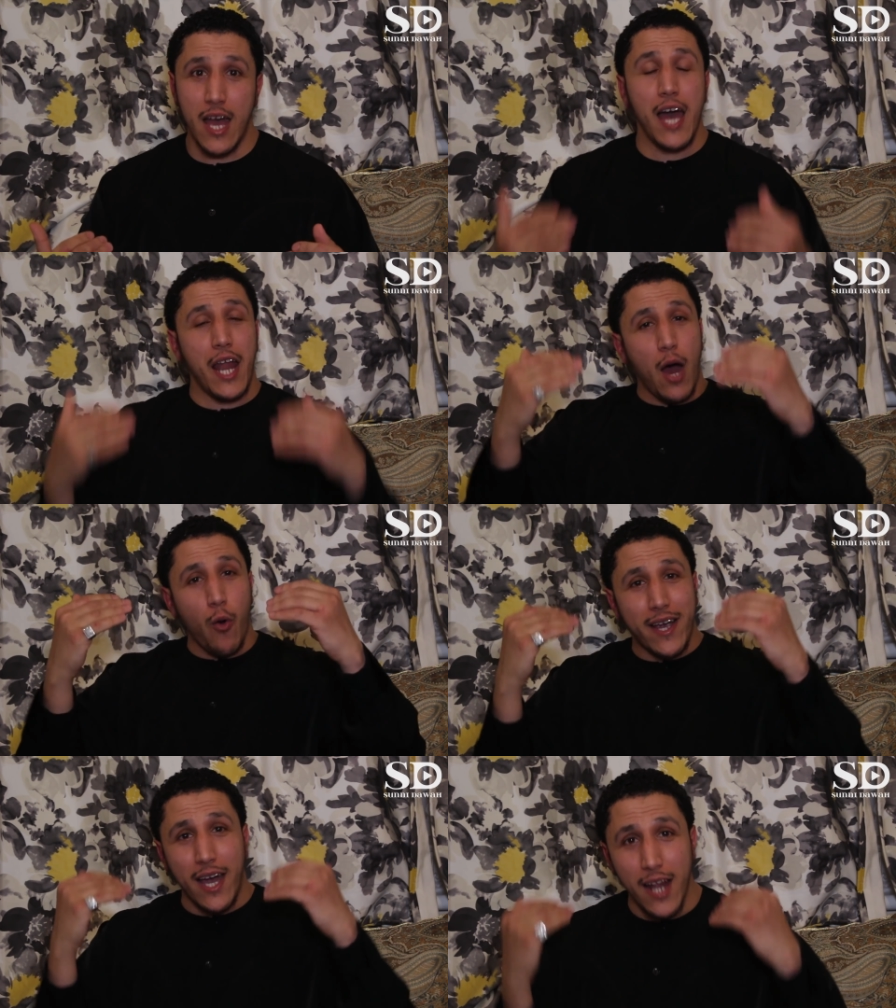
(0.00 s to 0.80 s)
and
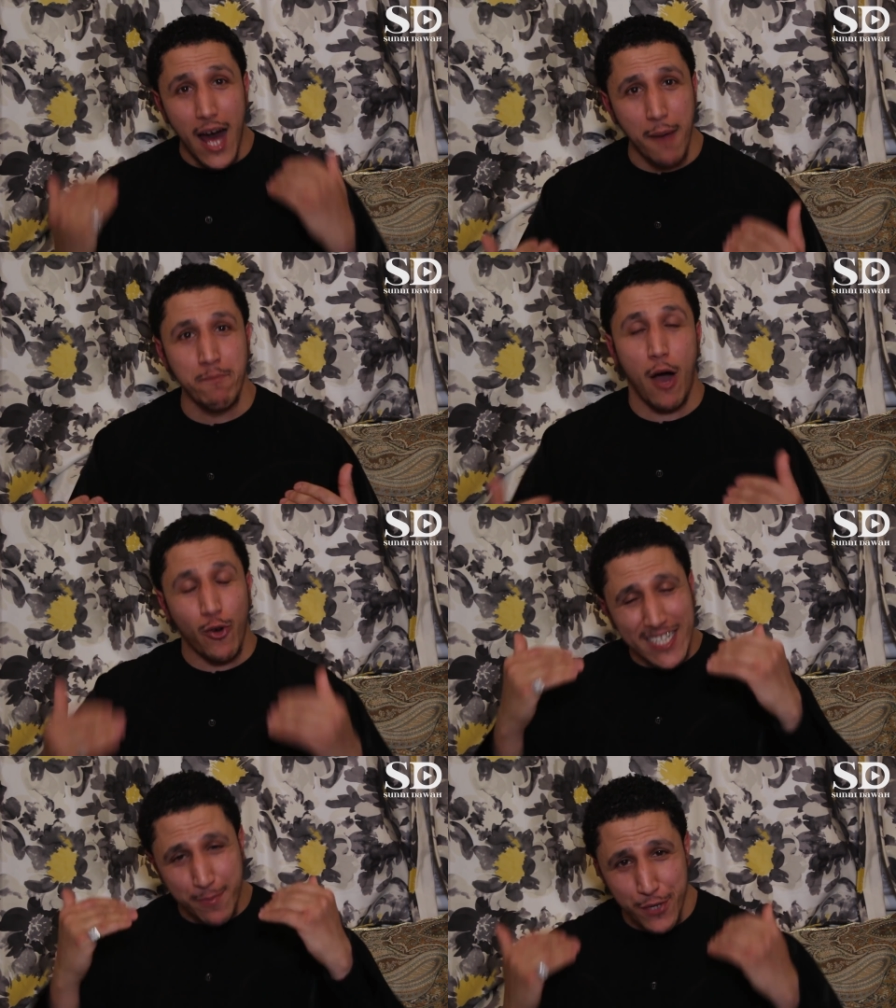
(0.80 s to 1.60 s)
our kalam,
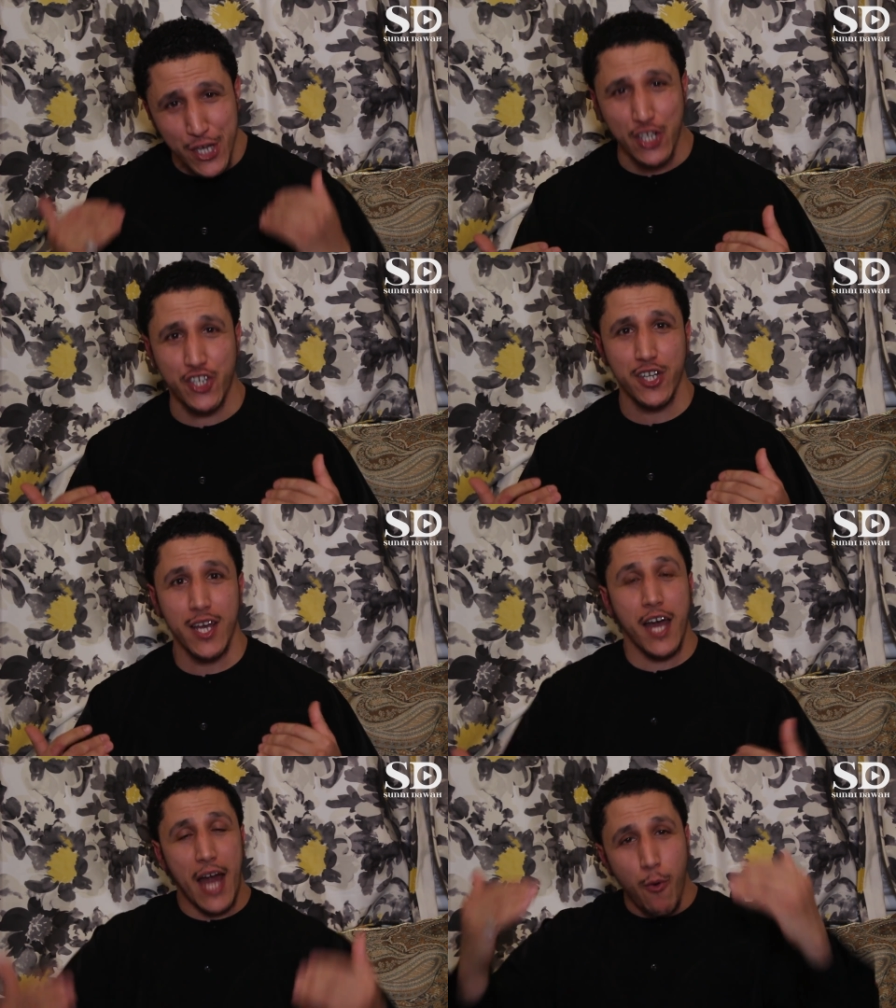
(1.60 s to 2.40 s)
our speech
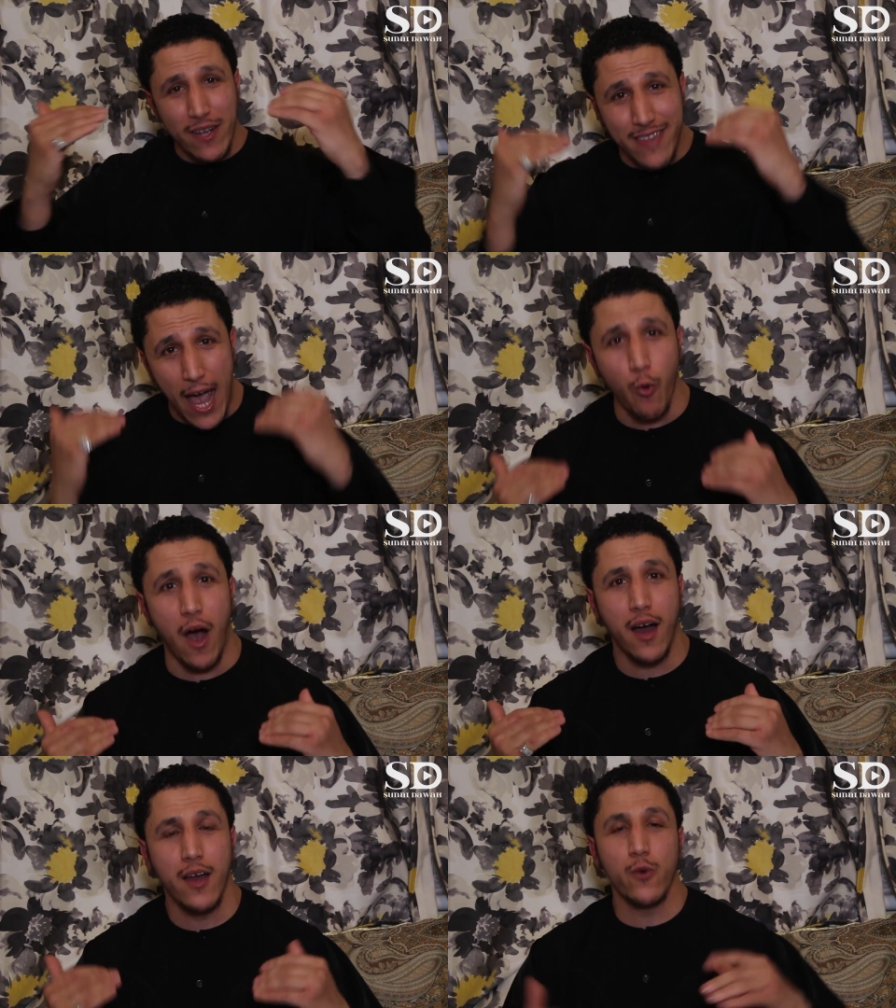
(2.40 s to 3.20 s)
and our
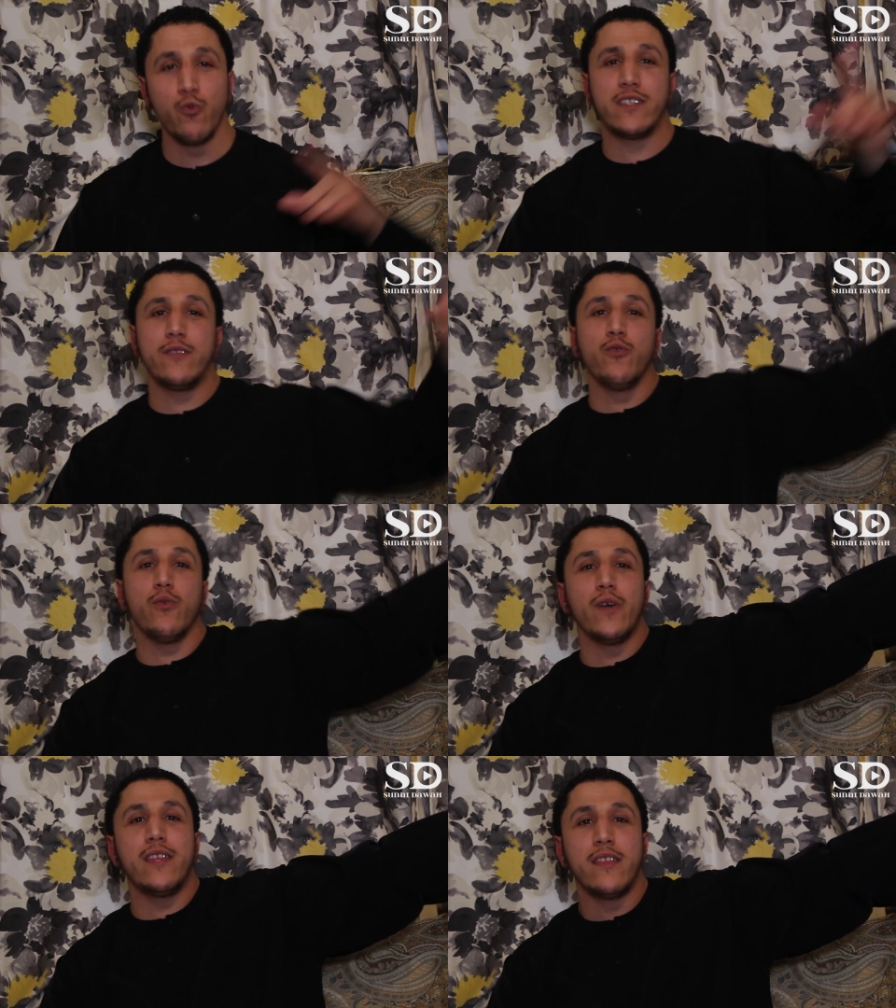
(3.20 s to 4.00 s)
da'wah with,
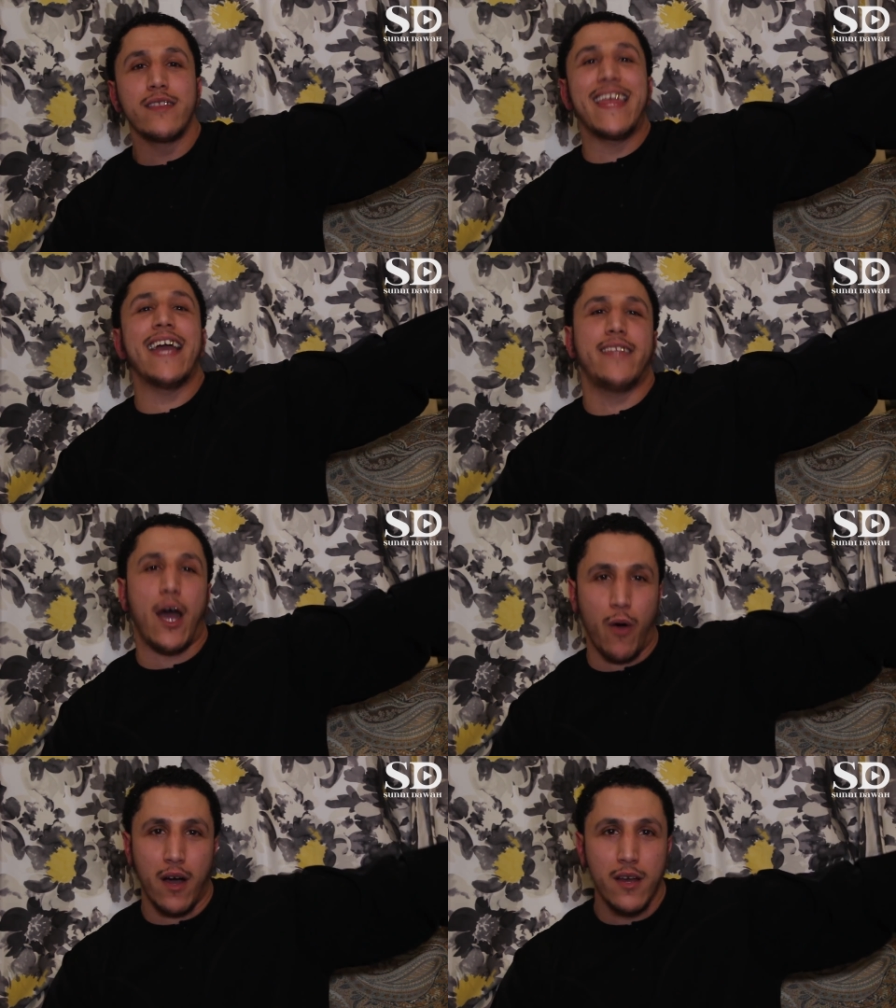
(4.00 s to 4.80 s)
with their
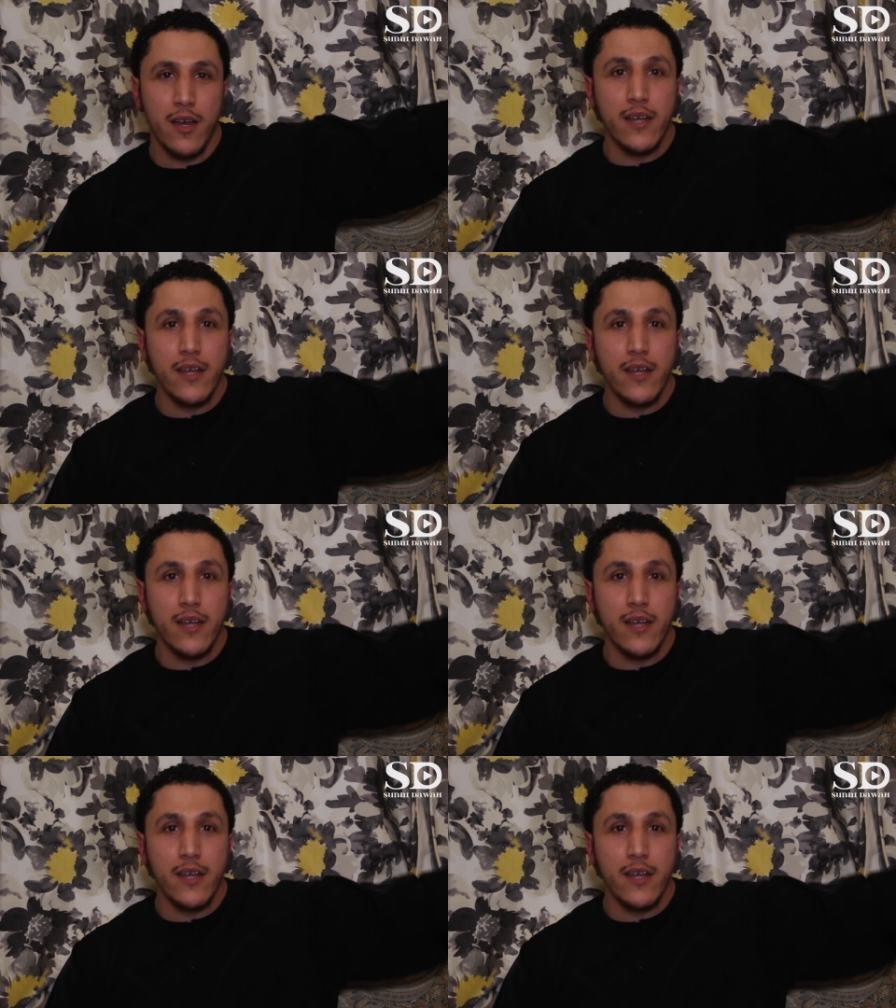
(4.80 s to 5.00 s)
da'wah.